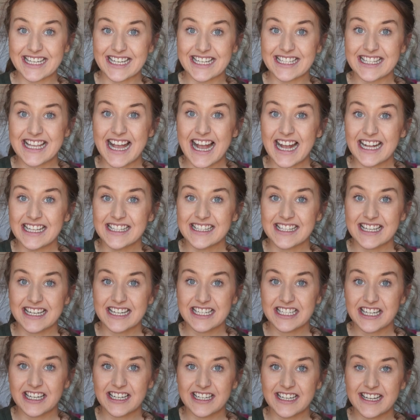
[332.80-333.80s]
is hand
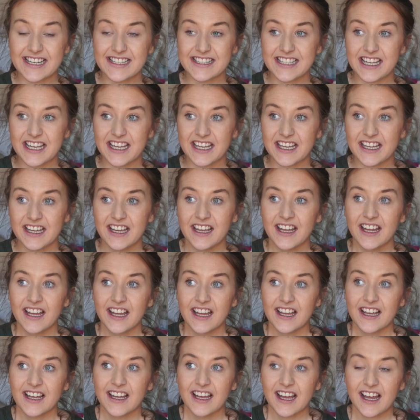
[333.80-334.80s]
sanitizer.
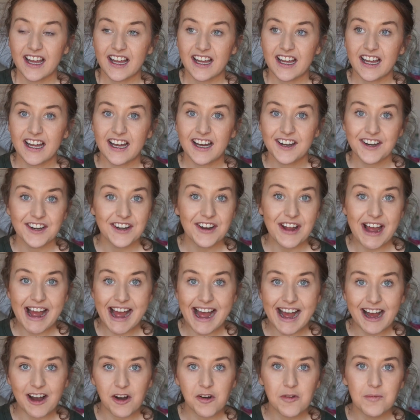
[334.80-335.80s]
I don't know
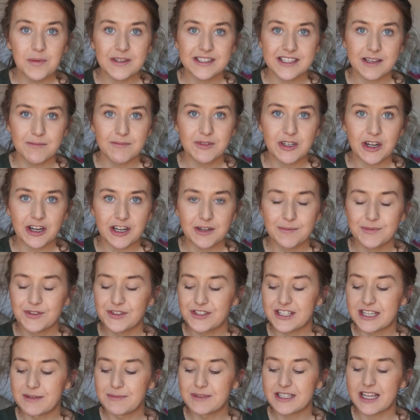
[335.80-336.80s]
how, but sometimes you
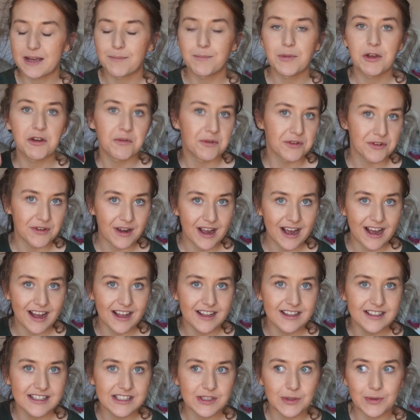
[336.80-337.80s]
seem to get poo on your
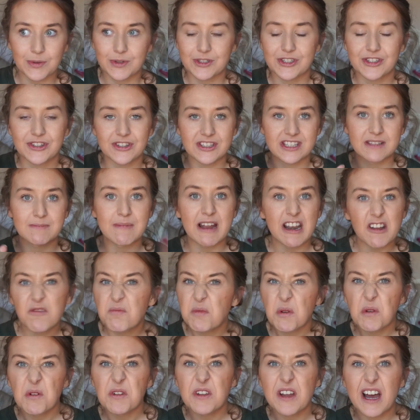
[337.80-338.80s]
hands, or just the smell of
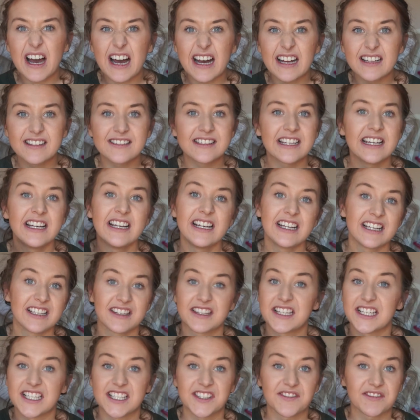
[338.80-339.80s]
poo on your hands.
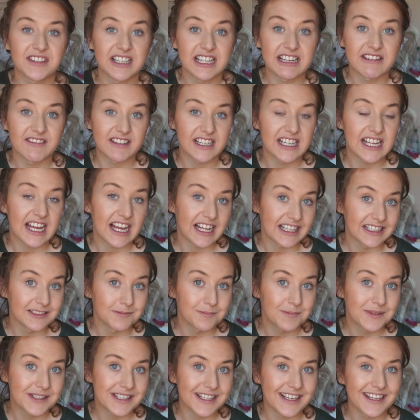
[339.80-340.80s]
This really
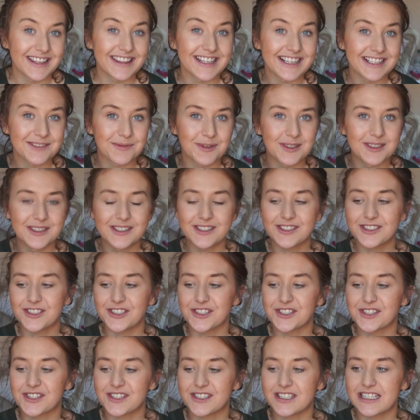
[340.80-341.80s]
helps. This one's
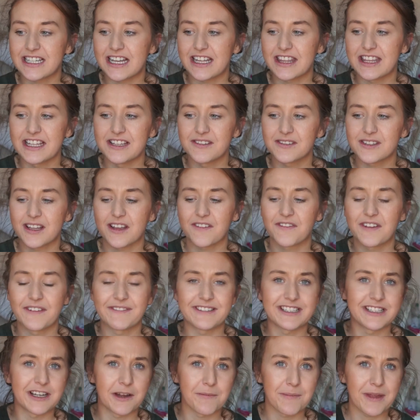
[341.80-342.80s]
just, I think it's like
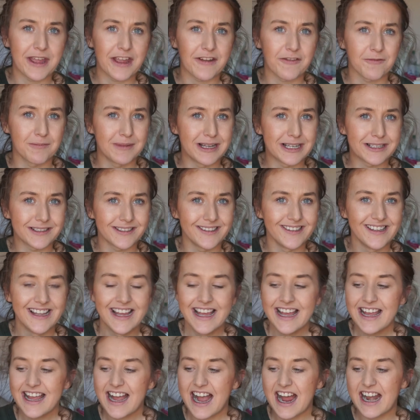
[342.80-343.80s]
59p from Lidl,
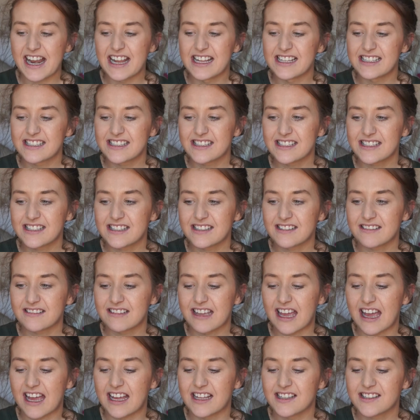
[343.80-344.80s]
and it's
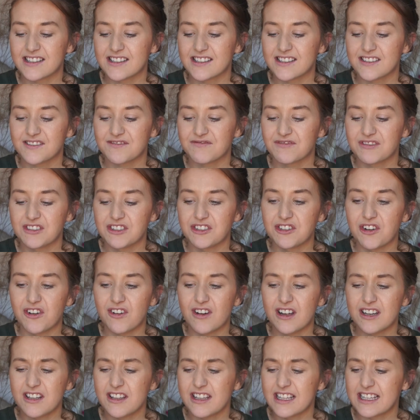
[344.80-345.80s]

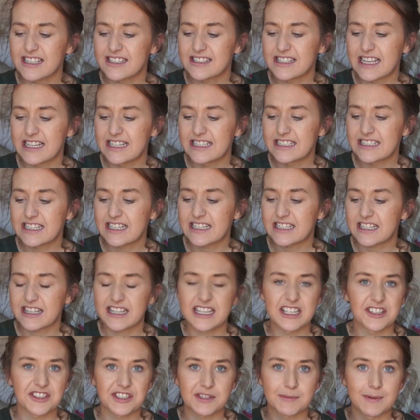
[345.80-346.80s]
not, I don't think it's scented. I
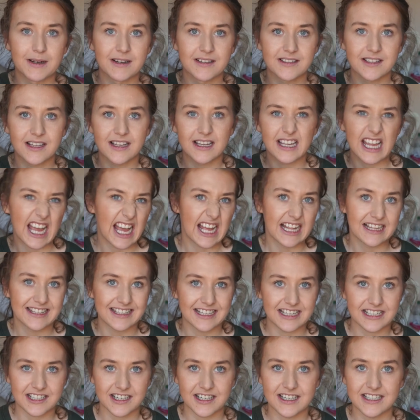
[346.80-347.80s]
think it just smells like hand
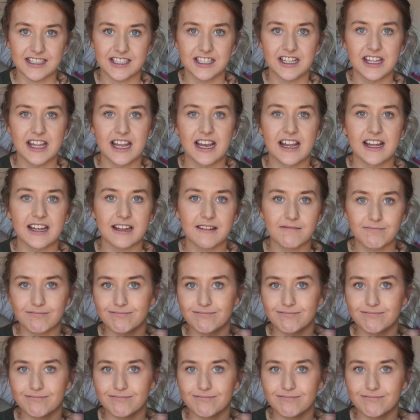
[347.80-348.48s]
sanitizer, you know, like